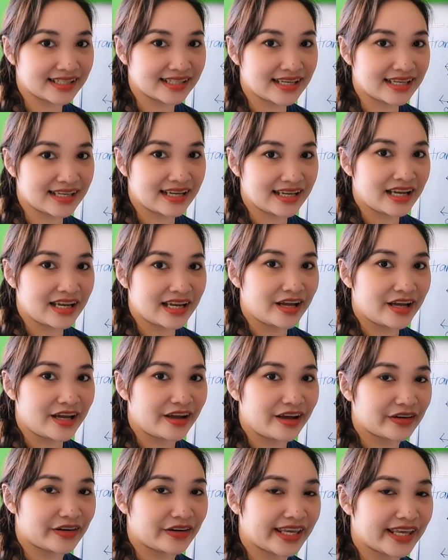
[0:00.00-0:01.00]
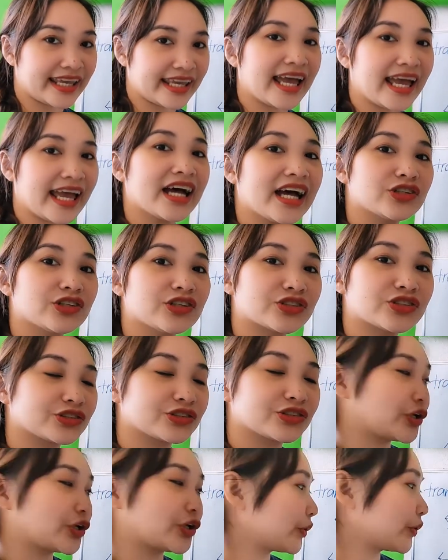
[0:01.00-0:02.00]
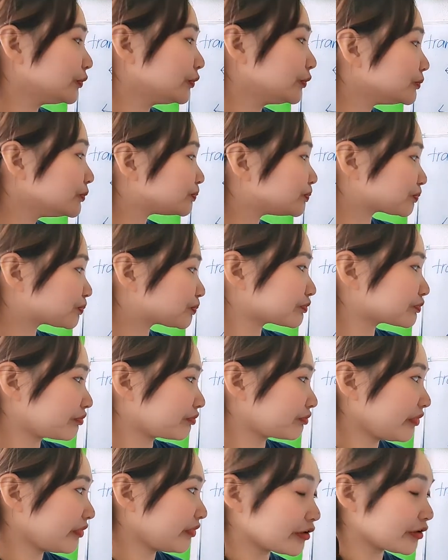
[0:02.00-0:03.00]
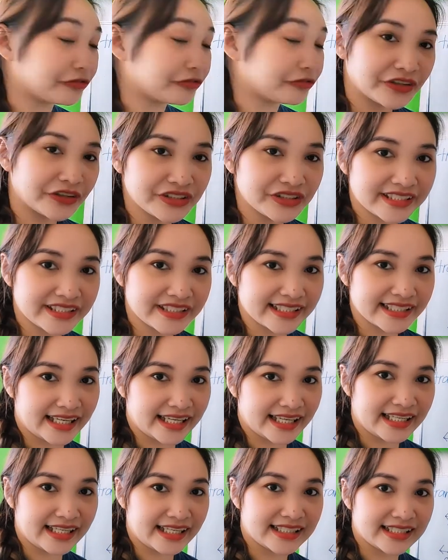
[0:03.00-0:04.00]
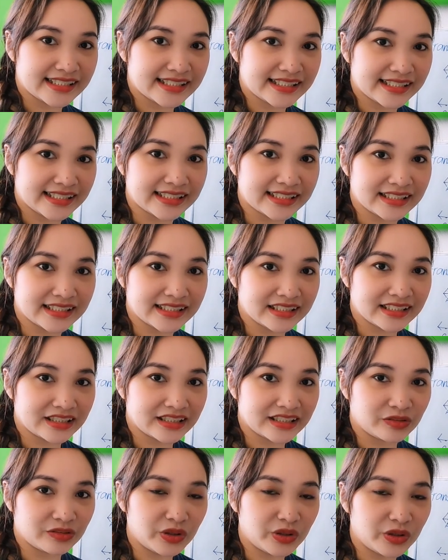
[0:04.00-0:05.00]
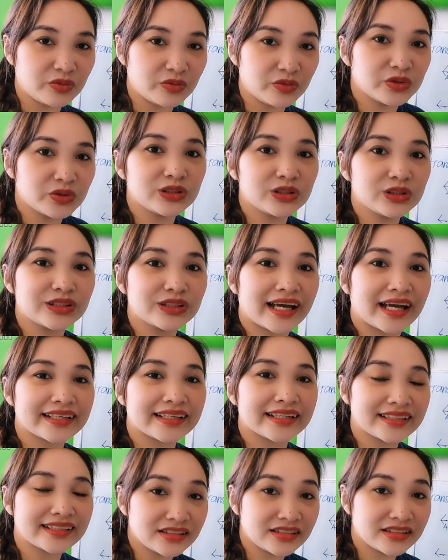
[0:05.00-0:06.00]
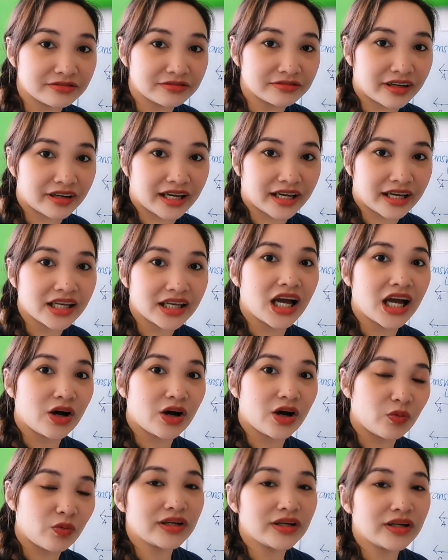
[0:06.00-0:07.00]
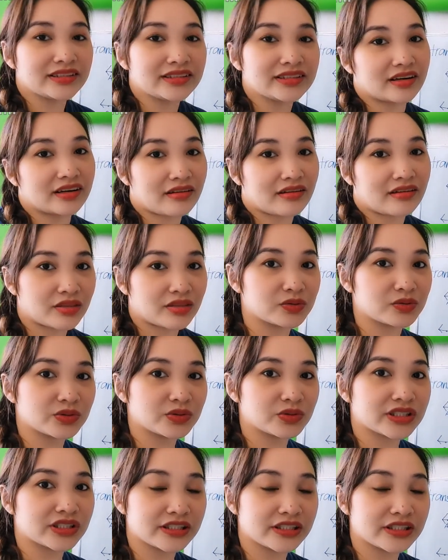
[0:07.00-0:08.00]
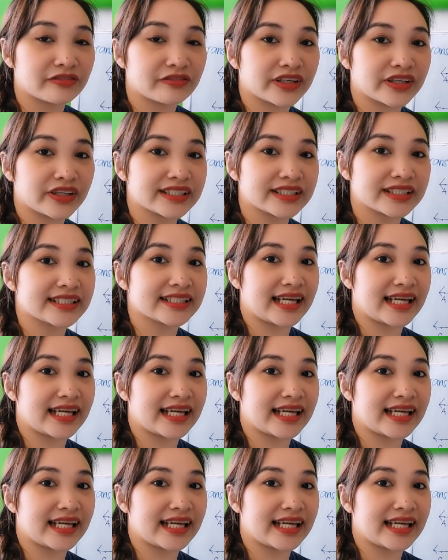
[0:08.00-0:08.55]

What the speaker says: Okay, so first is we will identify what are those different angles.